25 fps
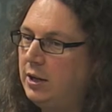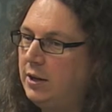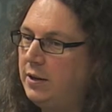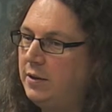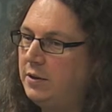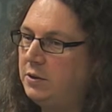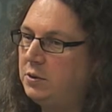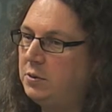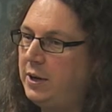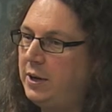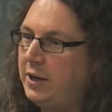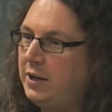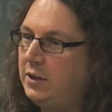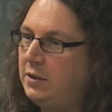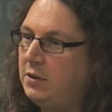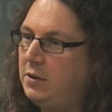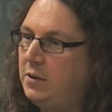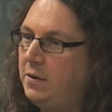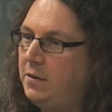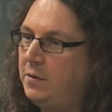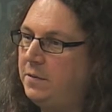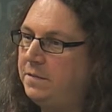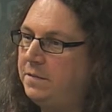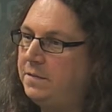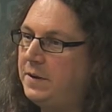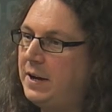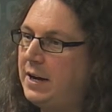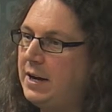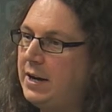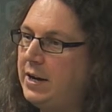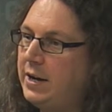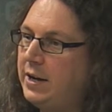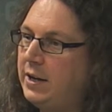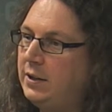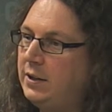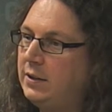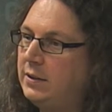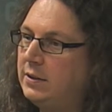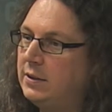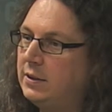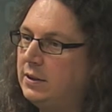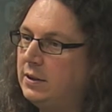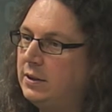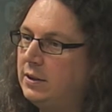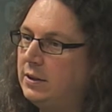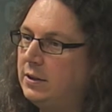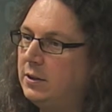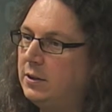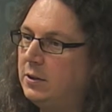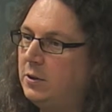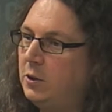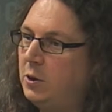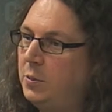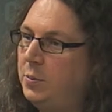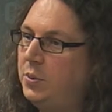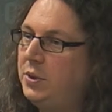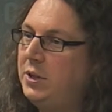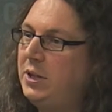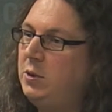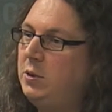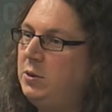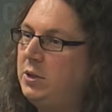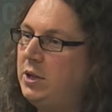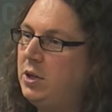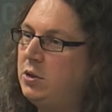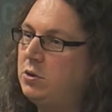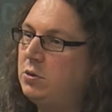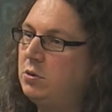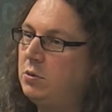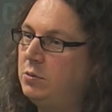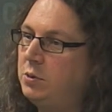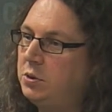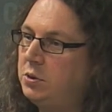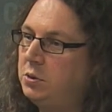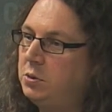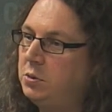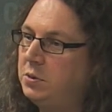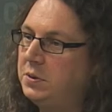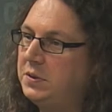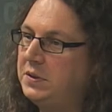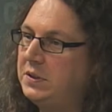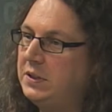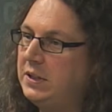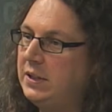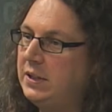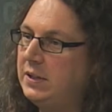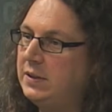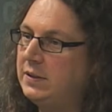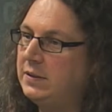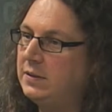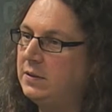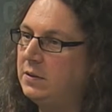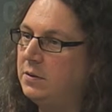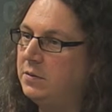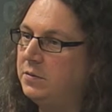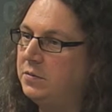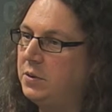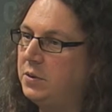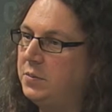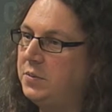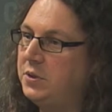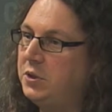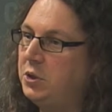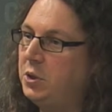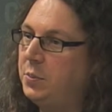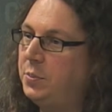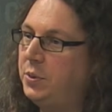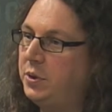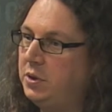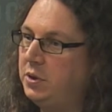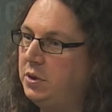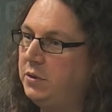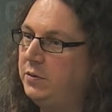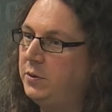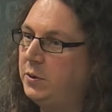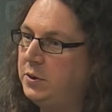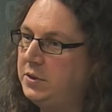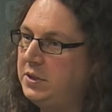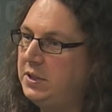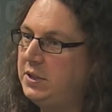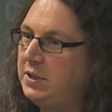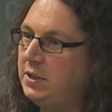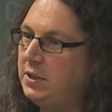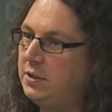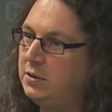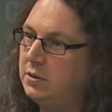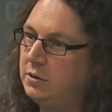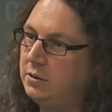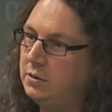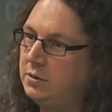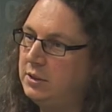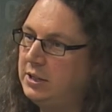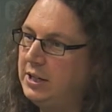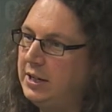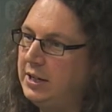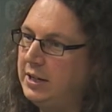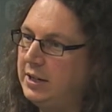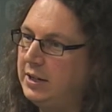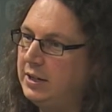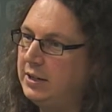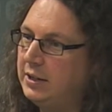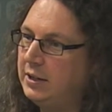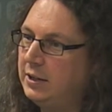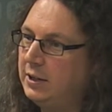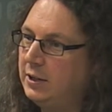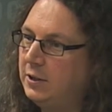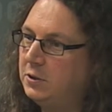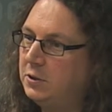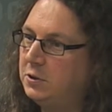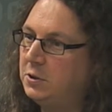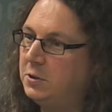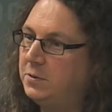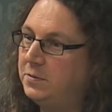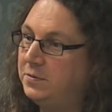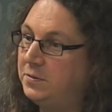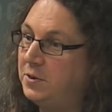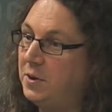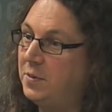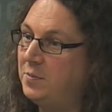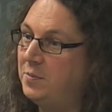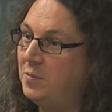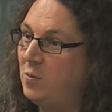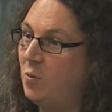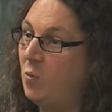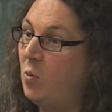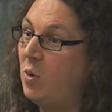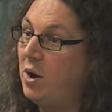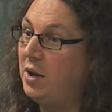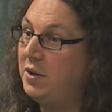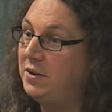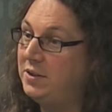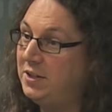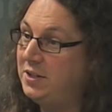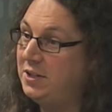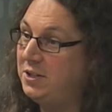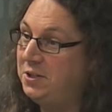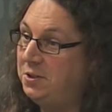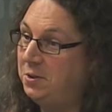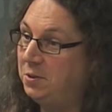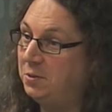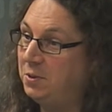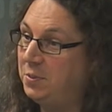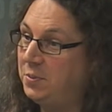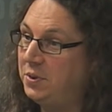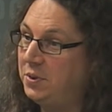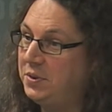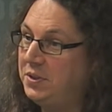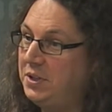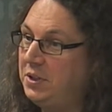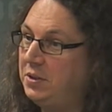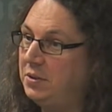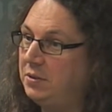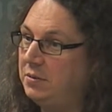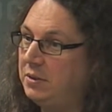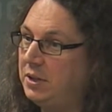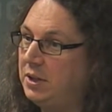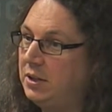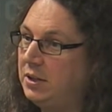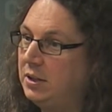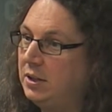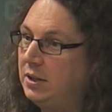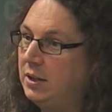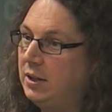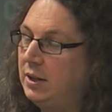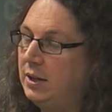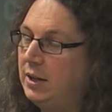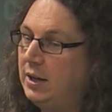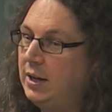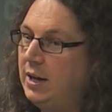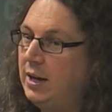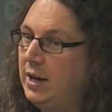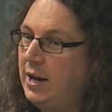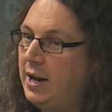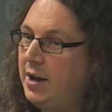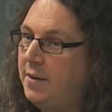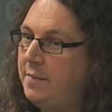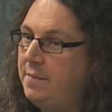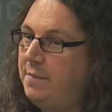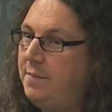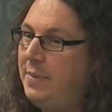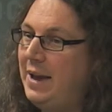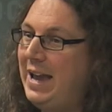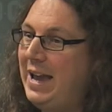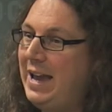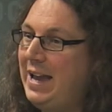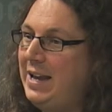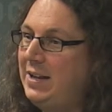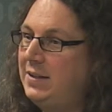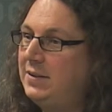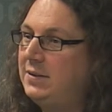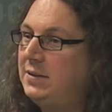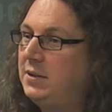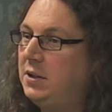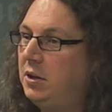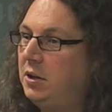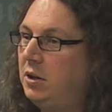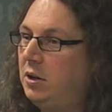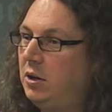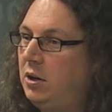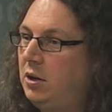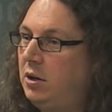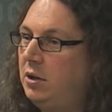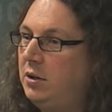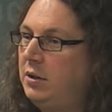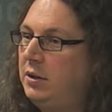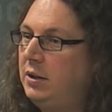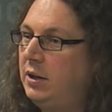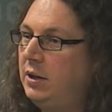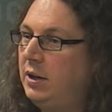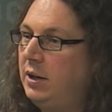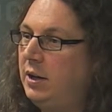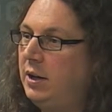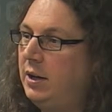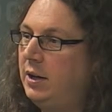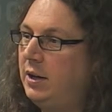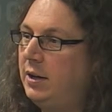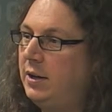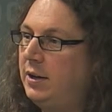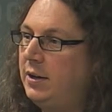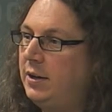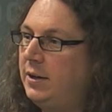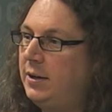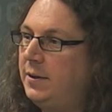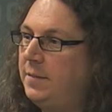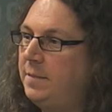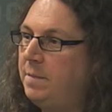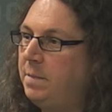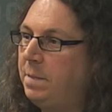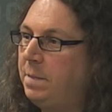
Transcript: try to find open educational resources from the Open University in the UK, so from one digital repository, based on a